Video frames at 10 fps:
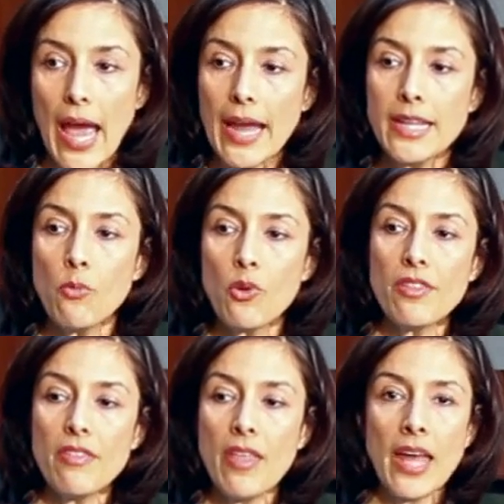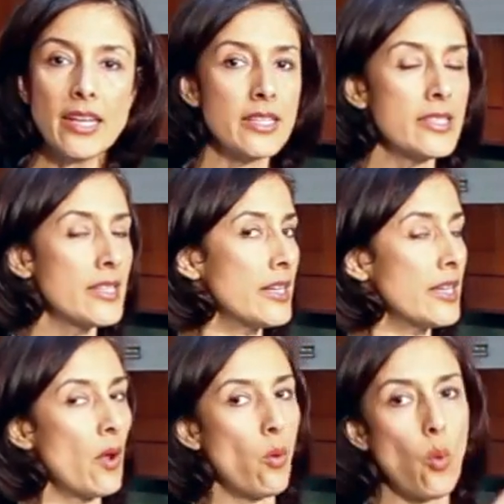Any more than that and it's going to
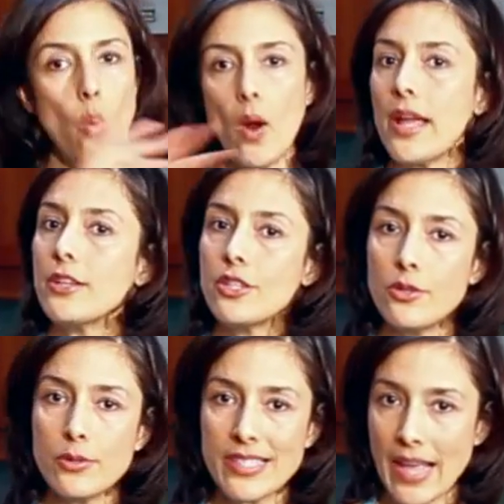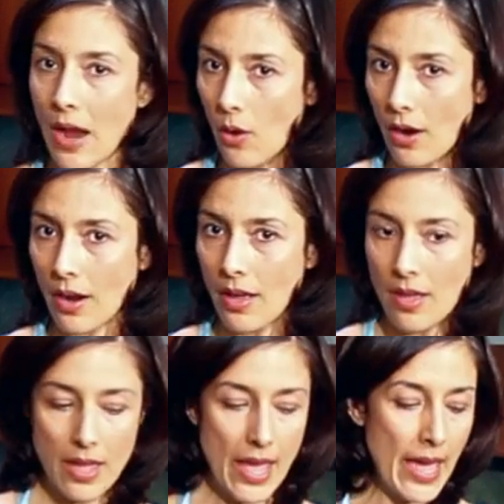get way too sour.
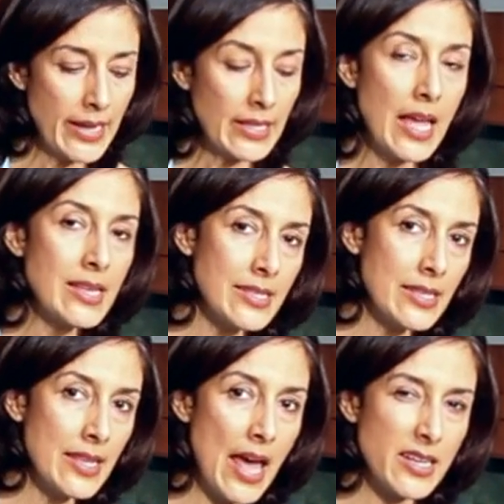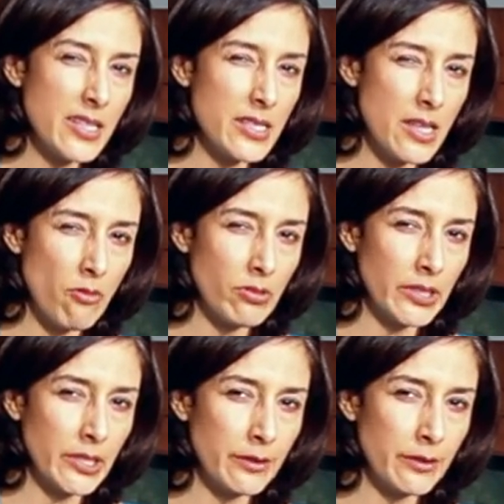Any less than that and it's not really going